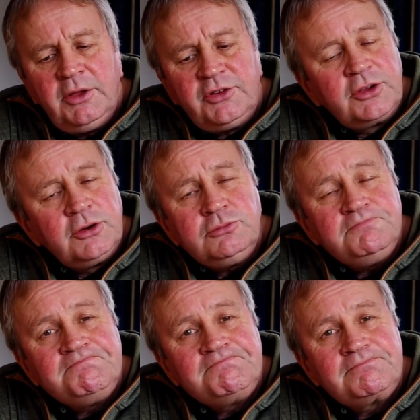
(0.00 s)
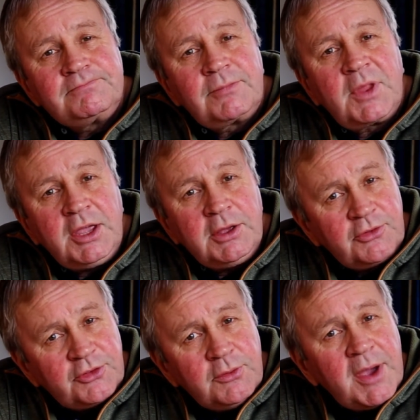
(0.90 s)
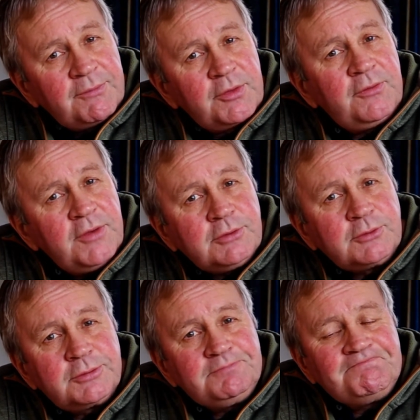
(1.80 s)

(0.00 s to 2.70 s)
Still, he'll still have the field.